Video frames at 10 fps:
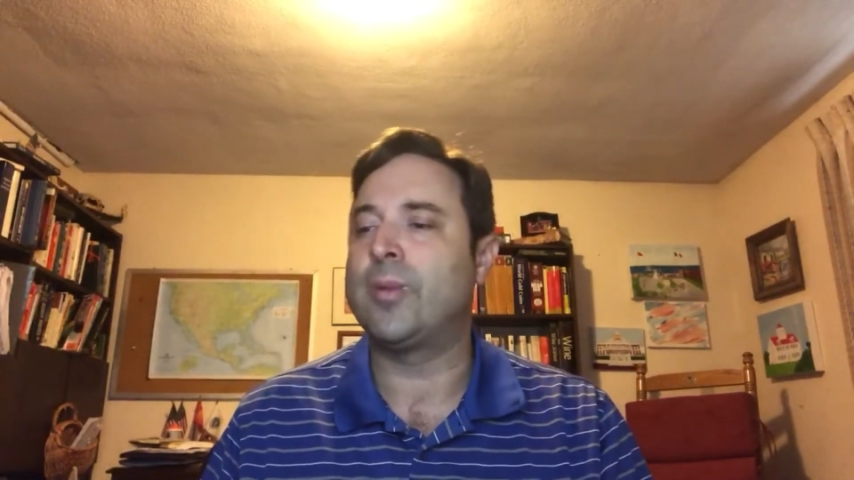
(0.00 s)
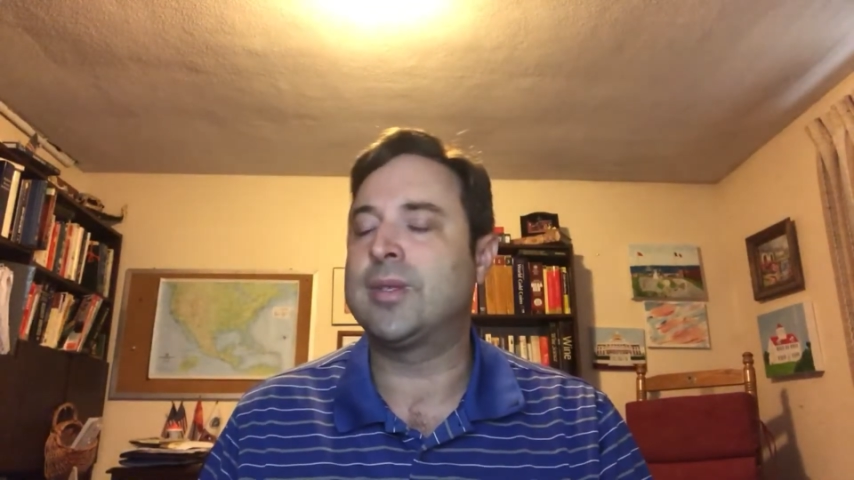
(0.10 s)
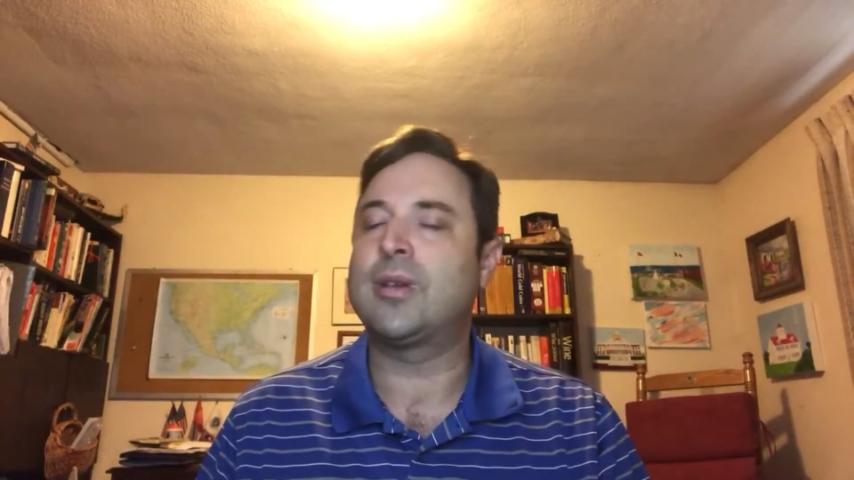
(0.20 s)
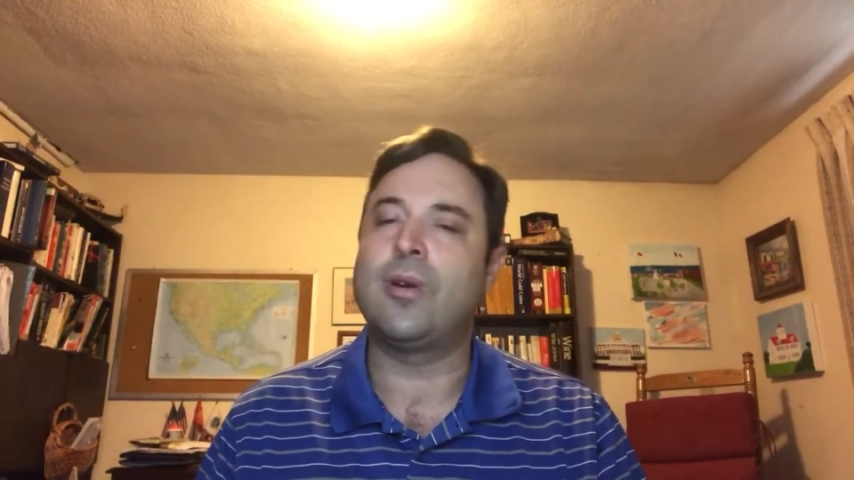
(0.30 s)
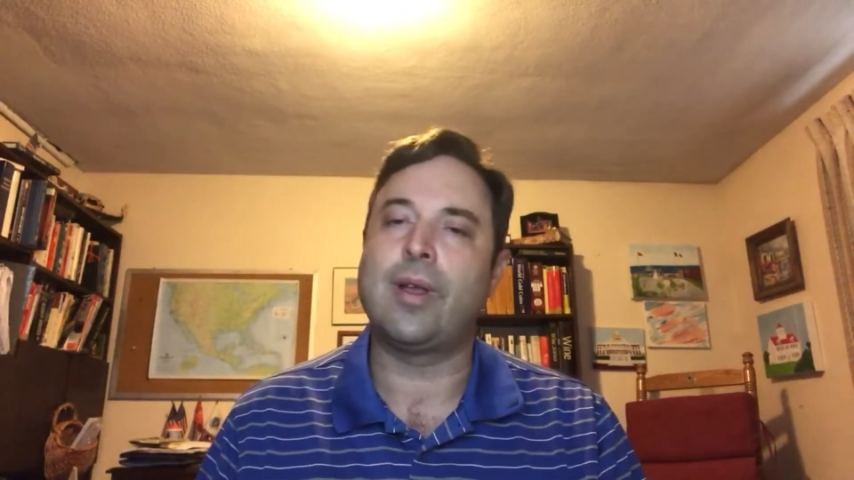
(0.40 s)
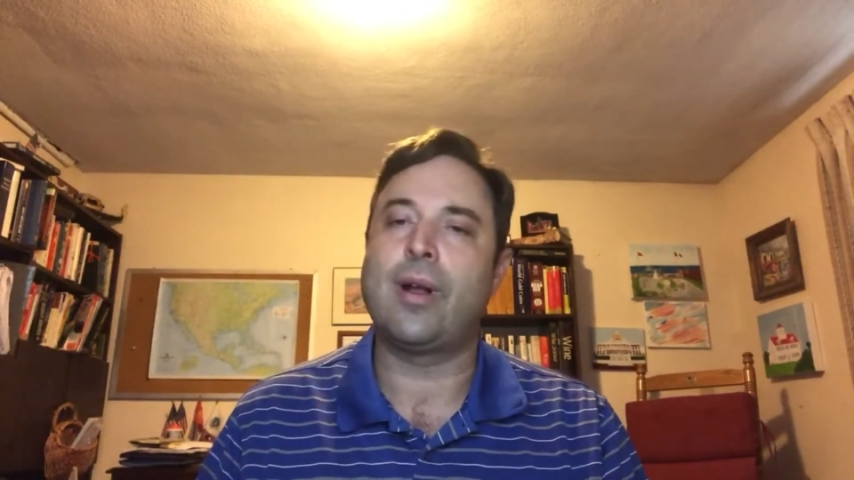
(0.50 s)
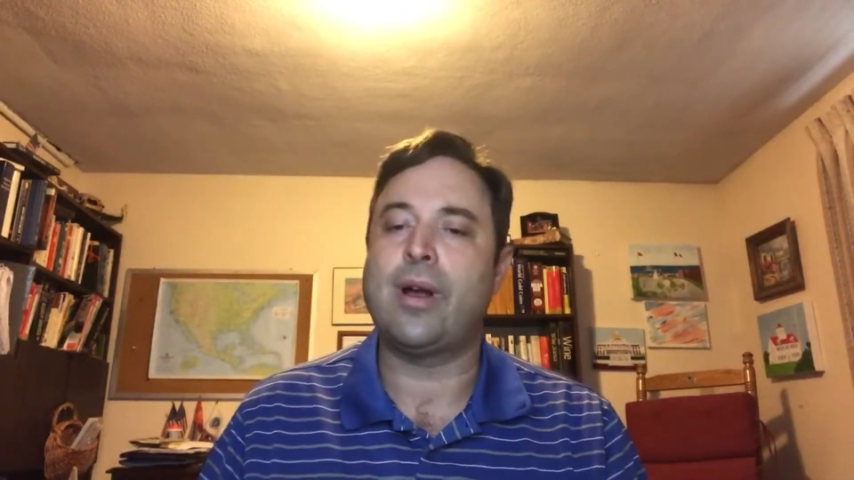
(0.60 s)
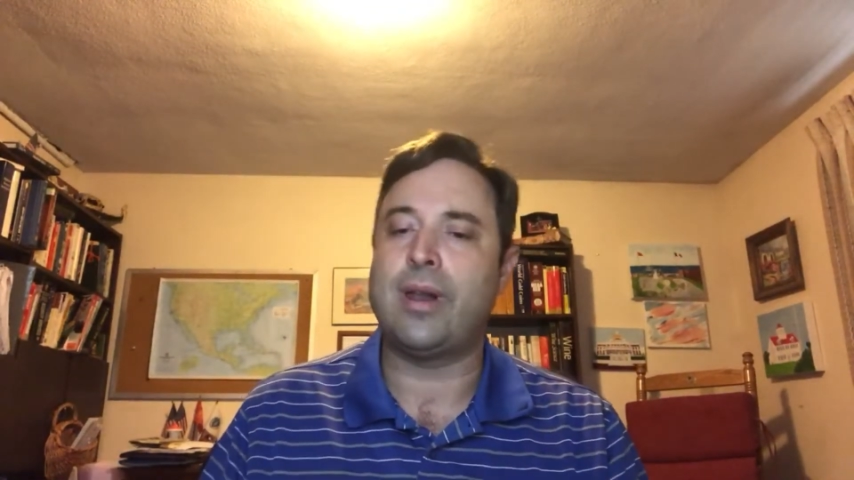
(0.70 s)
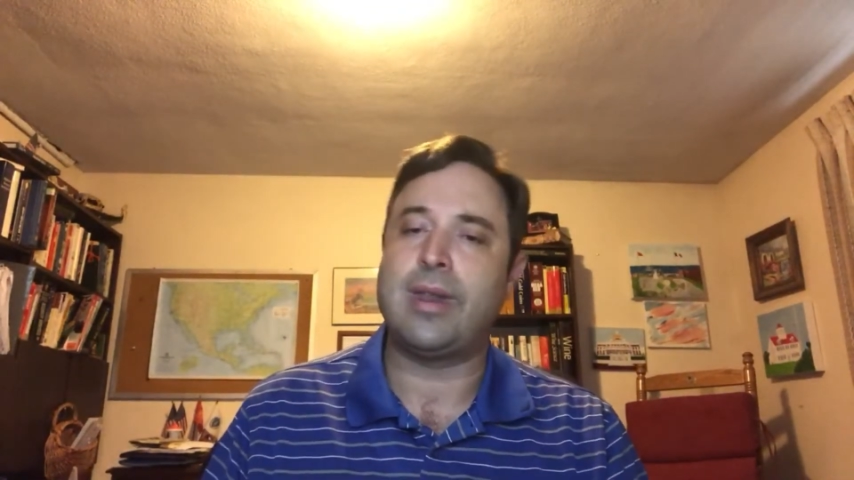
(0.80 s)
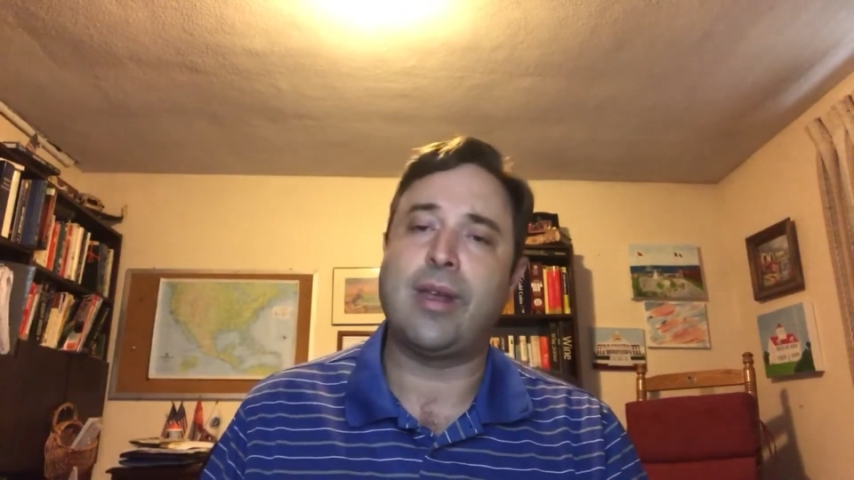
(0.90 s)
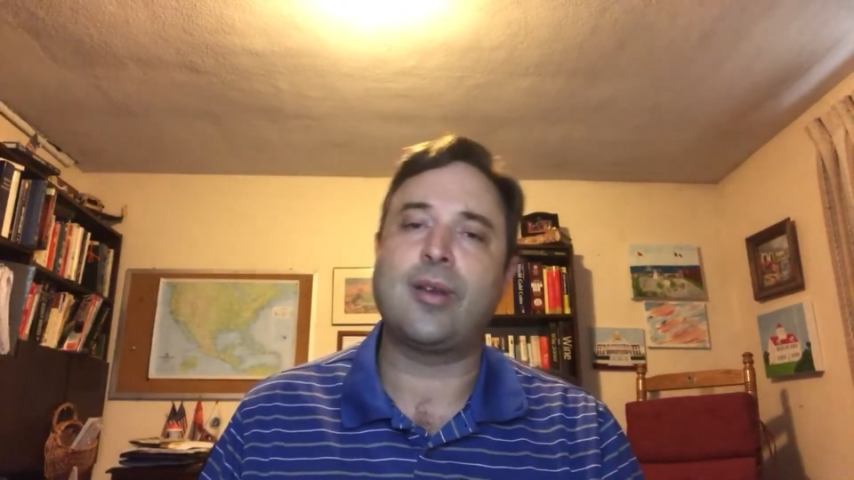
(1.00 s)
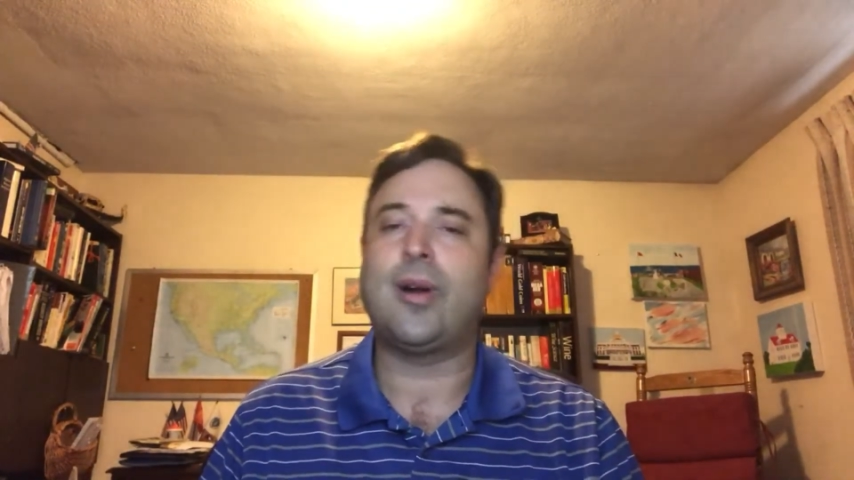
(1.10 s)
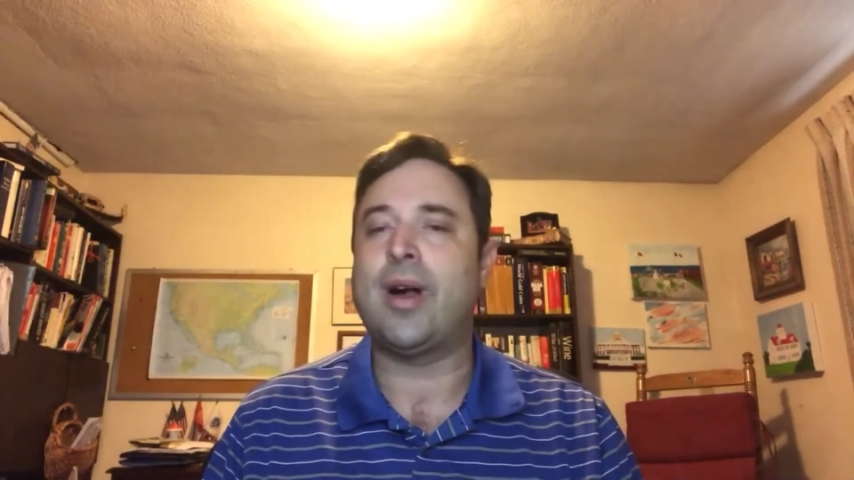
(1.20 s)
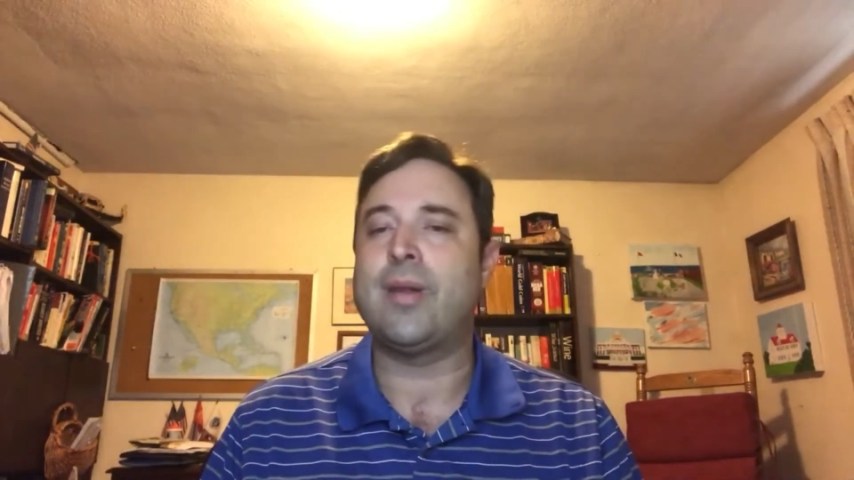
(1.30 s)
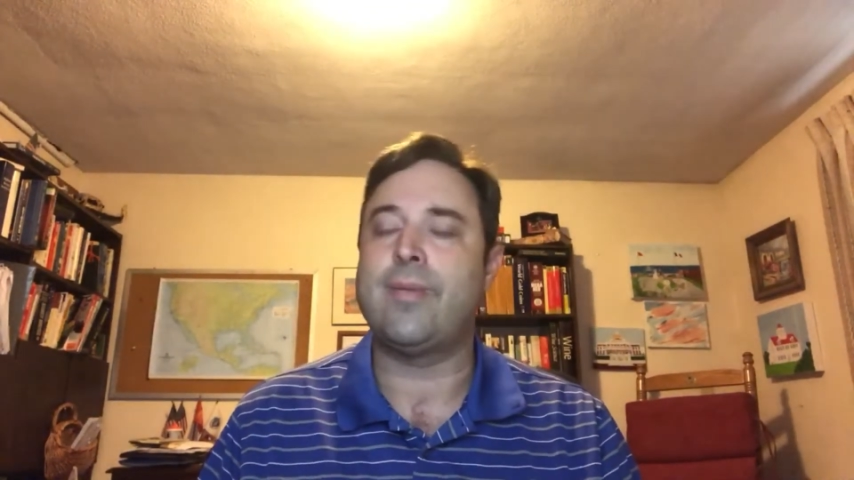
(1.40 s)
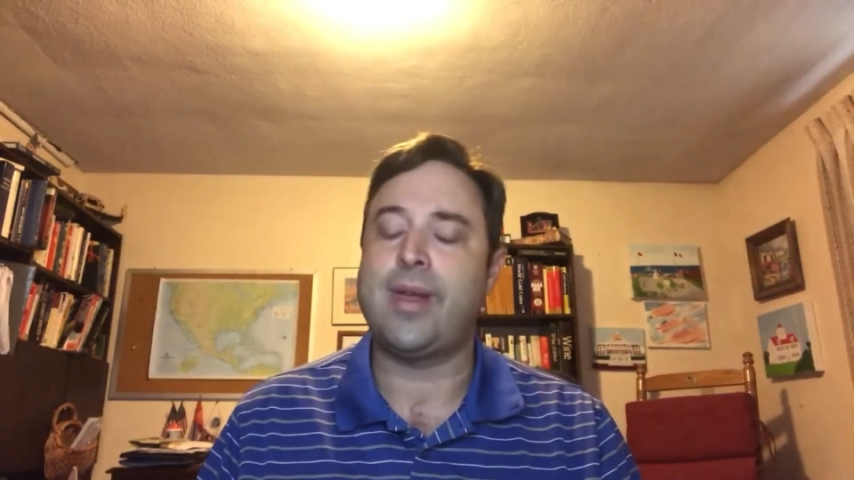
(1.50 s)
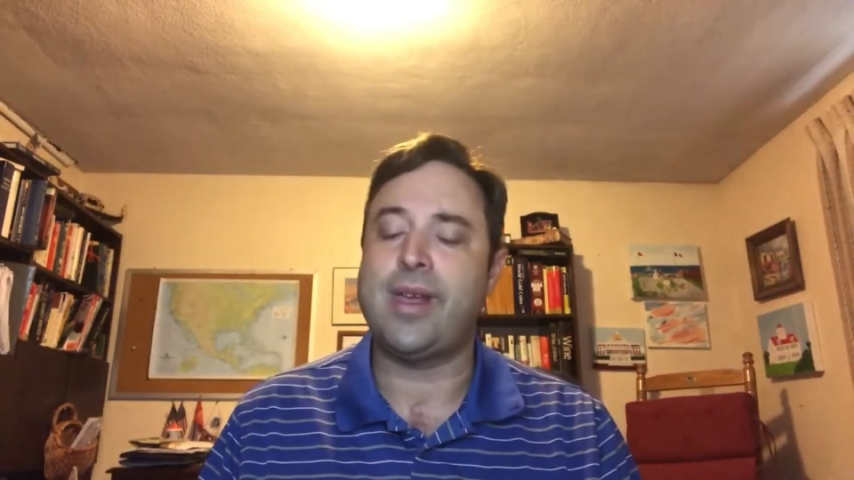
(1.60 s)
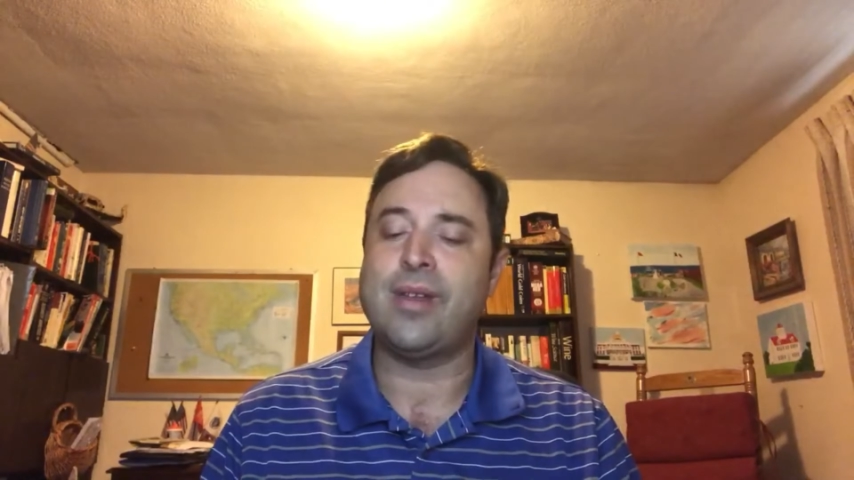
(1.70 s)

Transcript: what's going on in the economy.